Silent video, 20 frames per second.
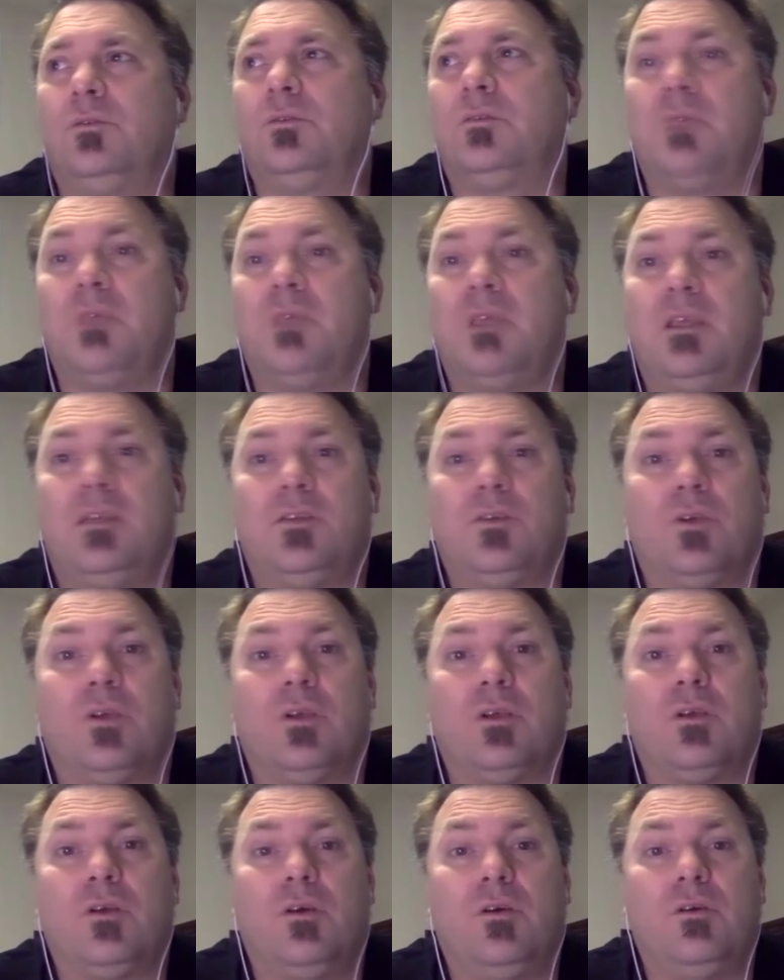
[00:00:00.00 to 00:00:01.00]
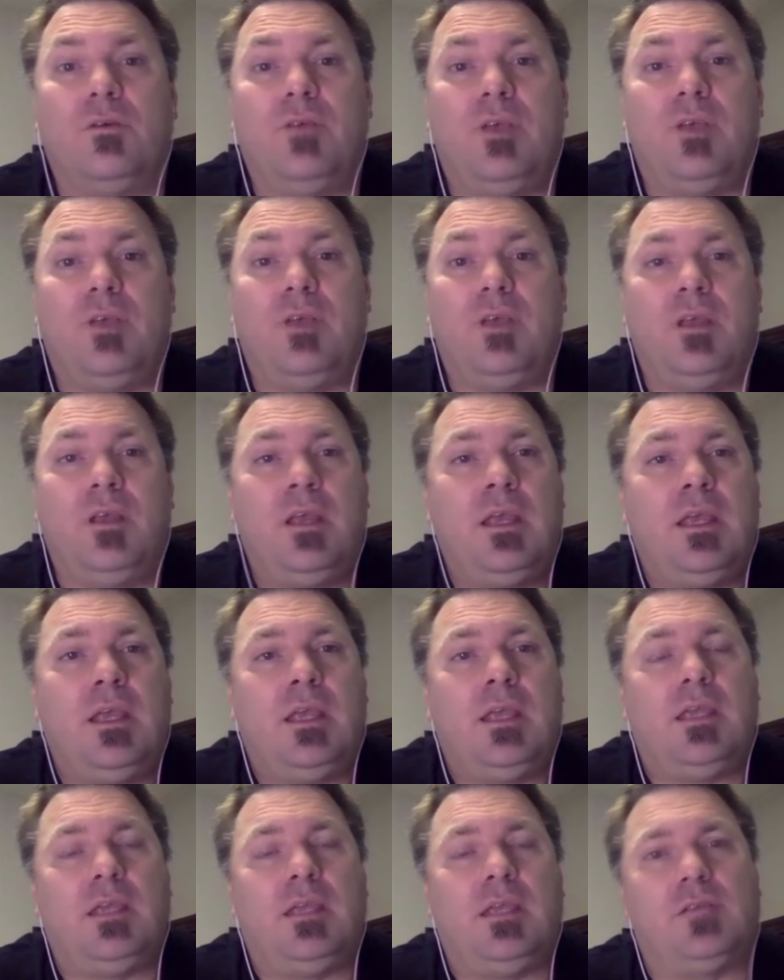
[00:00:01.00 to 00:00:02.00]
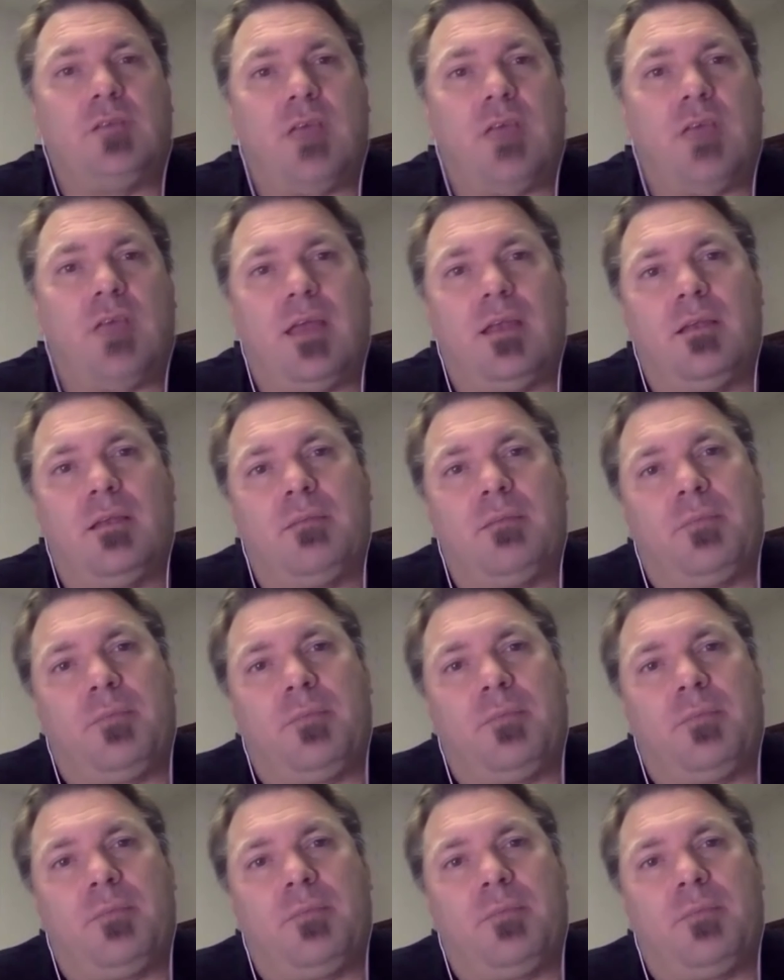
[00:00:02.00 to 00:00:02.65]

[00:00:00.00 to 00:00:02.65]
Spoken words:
me during COVID is that